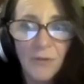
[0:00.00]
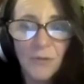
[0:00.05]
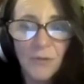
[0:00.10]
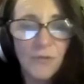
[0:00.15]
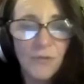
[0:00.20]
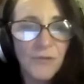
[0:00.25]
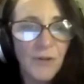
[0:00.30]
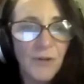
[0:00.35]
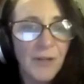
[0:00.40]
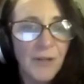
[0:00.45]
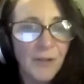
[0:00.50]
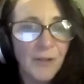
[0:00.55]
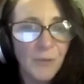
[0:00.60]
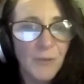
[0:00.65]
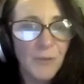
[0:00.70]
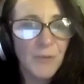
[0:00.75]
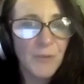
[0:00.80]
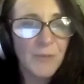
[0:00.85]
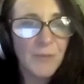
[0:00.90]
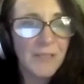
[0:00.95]
dialogue
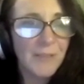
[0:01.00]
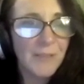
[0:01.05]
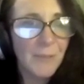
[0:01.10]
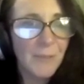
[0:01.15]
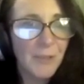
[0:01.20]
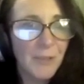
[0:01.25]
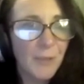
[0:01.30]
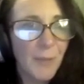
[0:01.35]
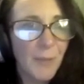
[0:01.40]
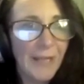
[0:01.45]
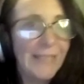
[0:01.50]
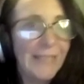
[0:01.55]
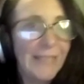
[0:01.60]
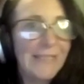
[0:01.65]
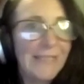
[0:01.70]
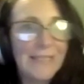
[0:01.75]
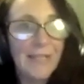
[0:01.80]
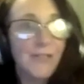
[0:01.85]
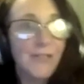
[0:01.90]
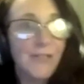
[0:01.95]
between the Michael
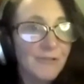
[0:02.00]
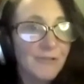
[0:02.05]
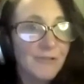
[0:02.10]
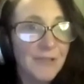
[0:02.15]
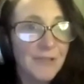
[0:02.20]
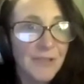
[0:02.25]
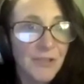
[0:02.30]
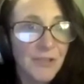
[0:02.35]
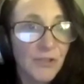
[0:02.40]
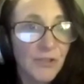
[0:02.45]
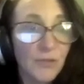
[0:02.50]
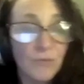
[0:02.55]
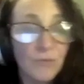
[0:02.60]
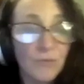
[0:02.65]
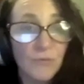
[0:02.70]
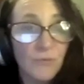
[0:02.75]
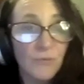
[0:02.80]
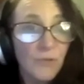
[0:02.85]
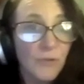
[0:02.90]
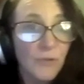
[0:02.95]
Palin Centre and the
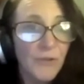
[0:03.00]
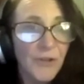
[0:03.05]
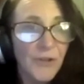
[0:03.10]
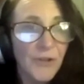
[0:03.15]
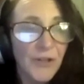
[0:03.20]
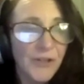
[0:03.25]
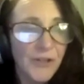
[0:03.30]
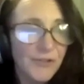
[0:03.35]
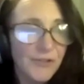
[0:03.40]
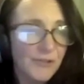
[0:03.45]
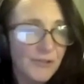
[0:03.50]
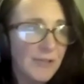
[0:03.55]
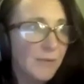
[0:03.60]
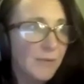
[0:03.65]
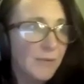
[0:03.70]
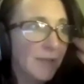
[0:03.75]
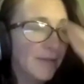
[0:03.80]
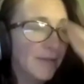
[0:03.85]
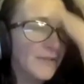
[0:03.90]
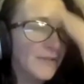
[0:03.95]
school or the nursery or
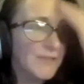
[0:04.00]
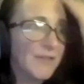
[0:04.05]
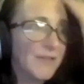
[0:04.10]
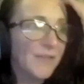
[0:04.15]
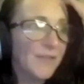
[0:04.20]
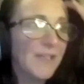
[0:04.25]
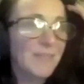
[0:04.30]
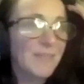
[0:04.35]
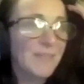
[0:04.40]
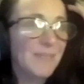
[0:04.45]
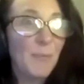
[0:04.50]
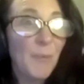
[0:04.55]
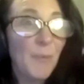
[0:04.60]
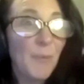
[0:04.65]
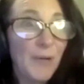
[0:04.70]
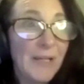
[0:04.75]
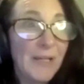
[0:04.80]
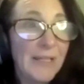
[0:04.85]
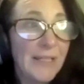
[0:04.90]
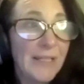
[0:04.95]
whatever. So that's been
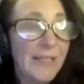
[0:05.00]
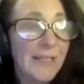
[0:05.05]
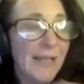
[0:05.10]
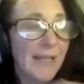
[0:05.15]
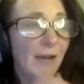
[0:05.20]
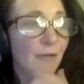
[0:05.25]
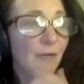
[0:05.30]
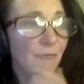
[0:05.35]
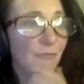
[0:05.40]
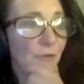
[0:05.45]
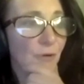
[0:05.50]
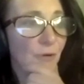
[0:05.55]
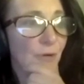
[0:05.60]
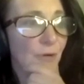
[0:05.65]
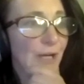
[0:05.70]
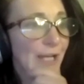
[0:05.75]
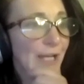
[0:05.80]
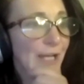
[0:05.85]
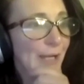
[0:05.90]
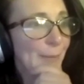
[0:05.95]
brilliantly helpful.
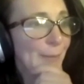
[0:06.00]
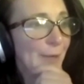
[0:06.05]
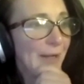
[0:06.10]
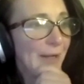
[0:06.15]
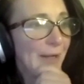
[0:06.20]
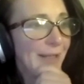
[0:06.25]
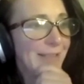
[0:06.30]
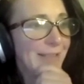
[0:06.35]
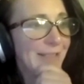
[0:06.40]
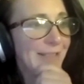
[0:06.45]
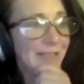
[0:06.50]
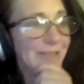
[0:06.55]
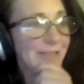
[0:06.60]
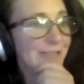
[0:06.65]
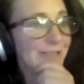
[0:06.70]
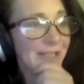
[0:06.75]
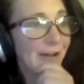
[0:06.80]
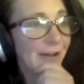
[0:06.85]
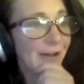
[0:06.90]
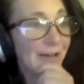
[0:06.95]
But
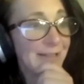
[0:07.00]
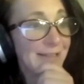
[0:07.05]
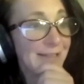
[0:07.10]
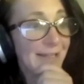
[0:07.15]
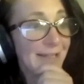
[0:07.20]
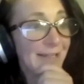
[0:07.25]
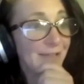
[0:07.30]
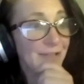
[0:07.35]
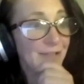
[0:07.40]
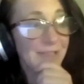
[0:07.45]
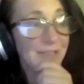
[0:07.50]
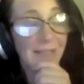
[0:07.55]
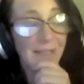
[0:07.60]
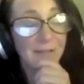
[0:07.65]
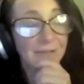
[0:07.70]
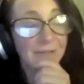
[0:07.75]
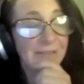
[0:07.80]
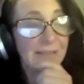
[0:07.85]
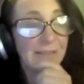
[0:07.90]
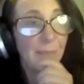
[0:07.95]
I now just get
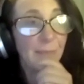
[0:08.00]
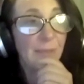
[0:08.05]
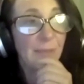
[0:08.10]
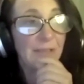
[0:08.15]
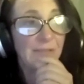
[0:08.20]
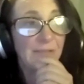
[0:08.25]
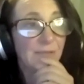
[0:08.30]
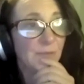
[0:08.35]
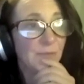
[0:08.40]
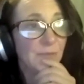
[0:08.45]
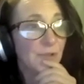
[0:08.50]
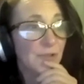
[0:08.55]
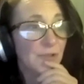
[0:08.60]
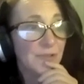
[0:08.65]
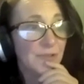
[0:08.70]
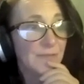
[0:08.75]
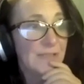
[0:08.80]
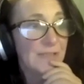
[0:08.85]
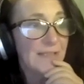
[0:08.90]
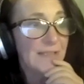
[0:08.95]
little snippets from John
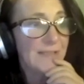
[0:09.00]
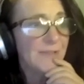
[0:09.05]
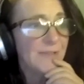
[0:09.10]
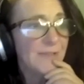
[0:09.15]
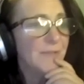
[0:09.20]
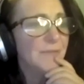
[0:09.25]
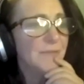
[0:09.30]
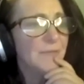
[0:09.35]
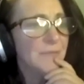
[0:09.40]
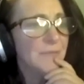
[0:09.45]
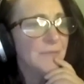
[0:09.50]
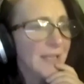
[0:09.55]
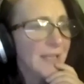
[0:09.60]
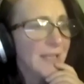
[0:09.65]
if he says, oh,